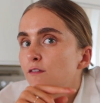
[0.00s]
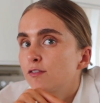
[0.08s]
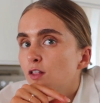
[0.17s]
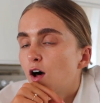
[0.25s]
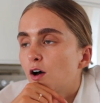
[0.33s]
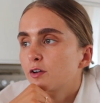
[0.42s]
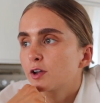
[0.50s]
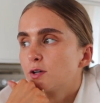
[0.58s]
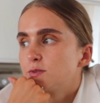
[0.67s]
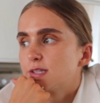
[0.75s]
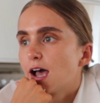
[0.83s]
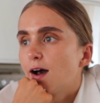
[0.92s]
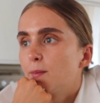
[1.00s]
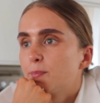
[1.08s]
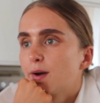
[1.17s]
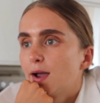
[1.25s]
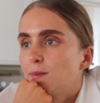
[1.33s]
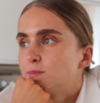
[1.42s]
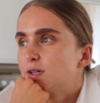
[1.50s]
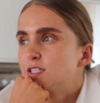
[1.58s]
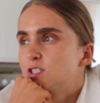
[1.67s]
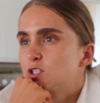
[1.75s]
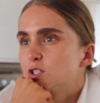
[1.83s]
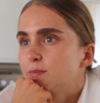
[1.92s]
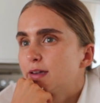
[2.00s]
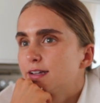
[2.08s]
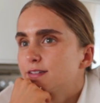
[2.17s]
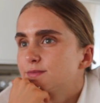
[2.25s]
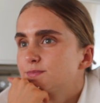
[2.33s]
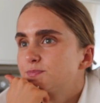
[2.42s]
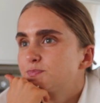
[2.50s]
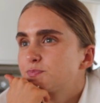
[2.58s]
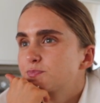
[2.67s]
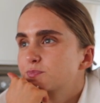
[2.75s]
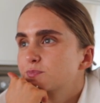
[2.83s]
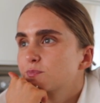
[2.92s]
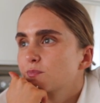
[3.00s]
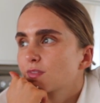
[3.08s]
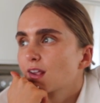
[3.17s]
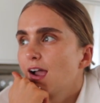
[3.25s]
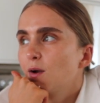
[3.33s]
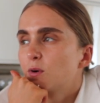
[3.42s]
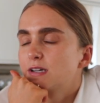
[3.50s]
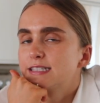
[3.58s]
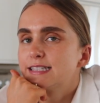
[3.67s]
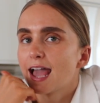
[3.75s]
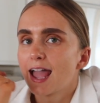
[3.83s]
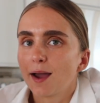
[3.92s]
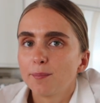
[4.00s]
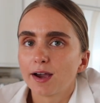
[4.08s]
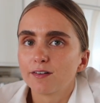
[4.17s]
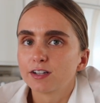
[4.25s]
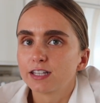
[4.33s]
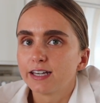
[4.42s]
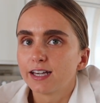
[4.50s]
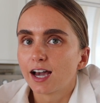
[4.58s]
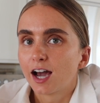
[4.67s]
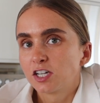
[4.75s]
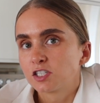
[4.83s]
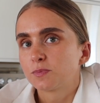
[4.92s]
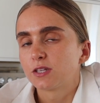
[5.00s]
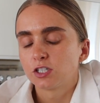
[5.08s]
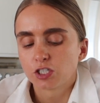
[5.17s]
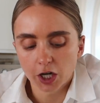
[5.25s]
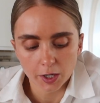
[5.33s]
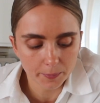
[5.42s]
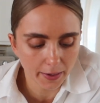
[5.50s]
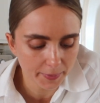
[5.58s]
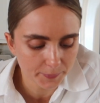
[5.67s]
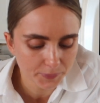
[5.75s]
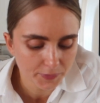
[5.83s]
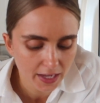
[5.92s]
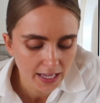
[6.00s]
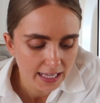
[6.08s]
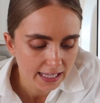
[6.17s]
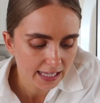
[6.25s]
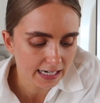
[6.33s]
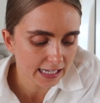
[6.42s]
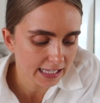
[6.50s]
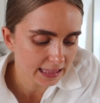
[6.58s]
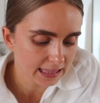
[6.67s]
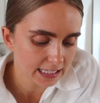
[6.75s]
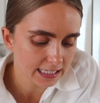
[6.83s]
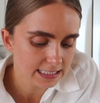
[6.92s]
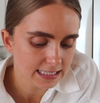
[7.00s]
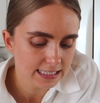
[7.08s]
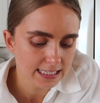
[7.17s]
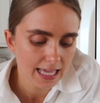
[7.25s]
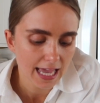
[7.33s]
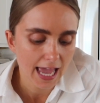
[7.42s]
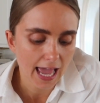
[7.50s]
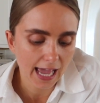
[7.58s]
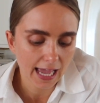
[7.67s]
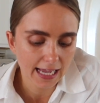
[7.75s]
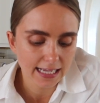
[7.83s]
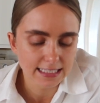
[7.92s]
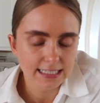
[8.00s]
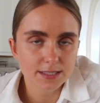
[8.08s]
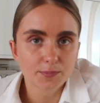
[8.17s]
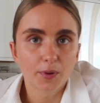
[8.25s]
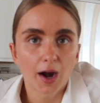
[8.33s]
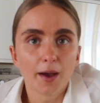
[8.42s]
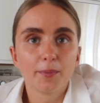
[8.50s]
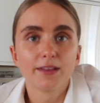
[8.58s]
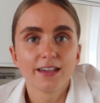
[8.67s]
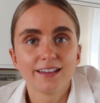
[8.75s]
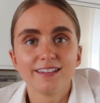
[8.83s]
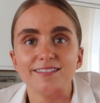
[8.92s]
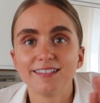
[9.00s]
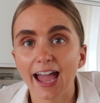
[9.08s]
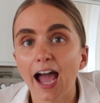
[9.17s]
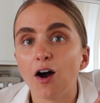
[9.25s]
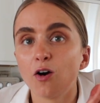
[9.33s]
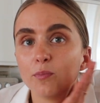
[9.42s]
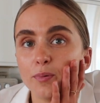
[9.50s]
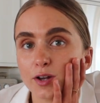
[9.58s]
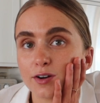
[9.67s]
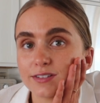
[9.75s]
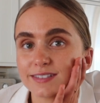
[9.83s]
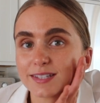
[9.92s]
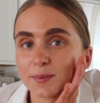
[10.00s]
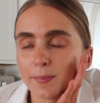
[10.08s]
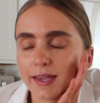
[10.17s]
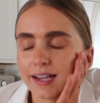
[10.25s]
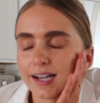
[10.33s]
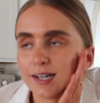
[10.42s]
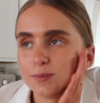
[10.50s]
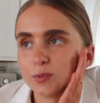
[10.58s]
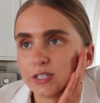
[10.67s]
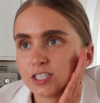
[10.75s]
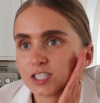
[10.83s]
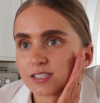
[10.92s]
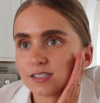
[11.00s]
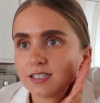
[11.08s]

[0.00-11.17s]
vlog goes up I'm assuming I want to say I'm not really 100% sure but gonna eat these and probably now put on some makeup, which